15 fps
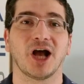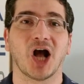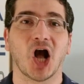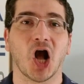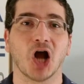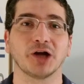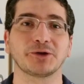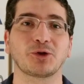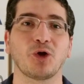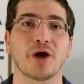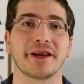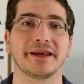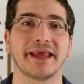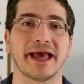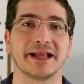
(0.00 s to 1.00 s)

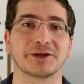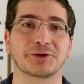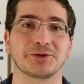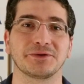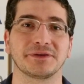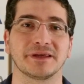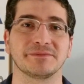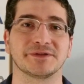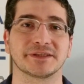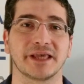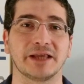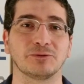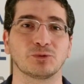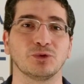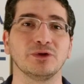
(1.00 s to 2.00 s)
hard-coded algorithms
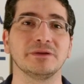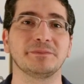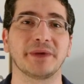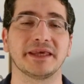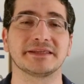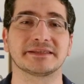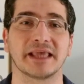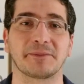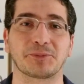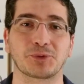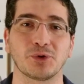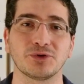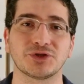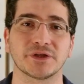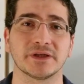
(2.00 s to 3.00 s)
and rule-based
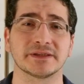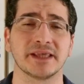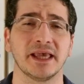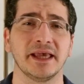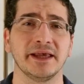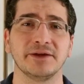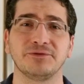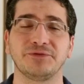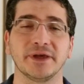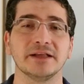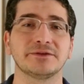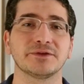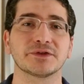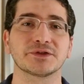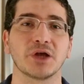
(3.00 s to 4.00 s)
approaches fail
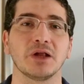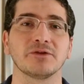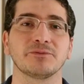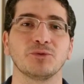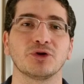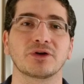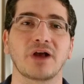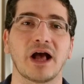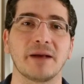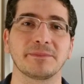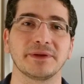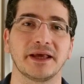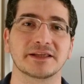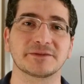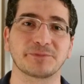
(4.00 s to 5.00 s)
to solve more
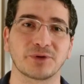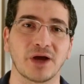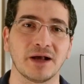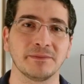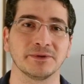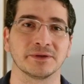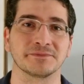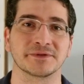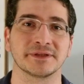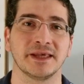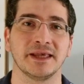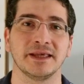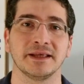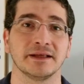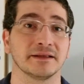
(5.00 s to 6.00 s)
complex problems,
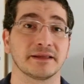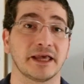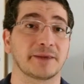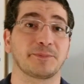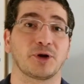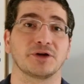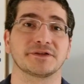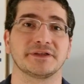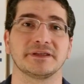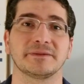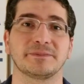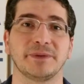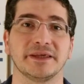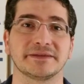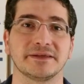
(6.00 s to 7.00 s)
like
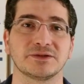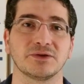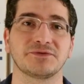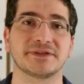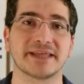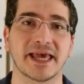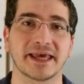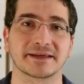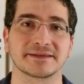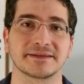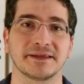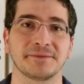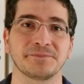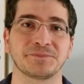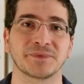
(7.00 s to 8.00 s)
parsing pieces of
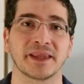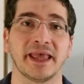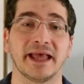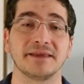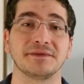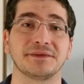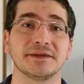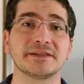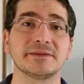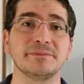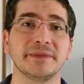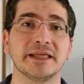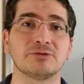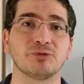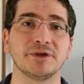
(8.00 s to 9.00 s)
text. And this
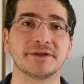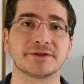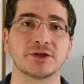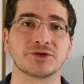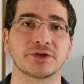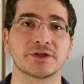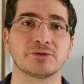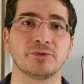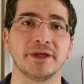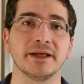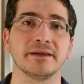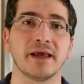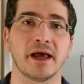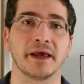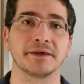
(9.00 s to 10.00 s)
made researchers
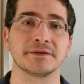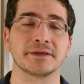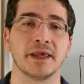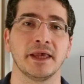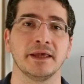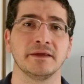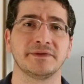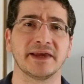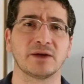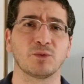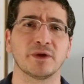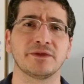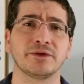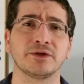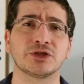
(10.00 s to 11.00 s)
realize that
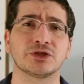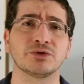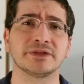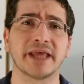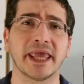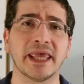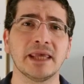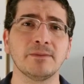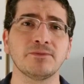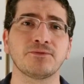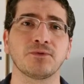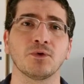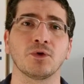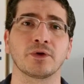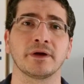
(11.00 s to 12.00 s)
what they should aim
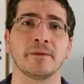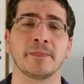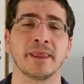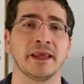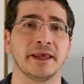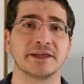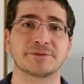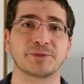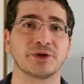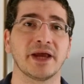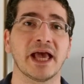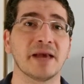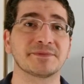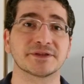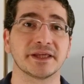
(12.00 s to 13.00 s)
for is
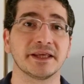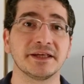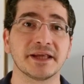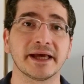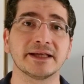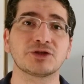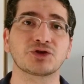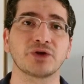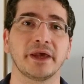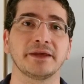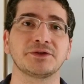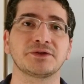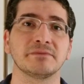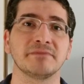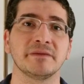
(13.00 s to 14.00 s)
perhaps not
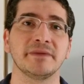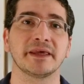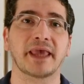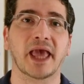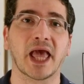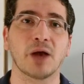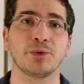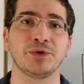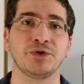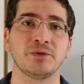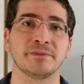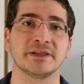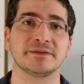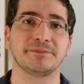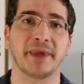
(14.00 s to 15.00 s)
trying to mimic how
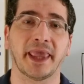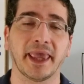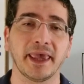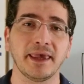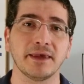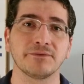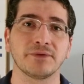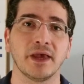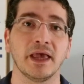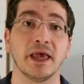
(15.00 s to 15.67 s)
humans behave,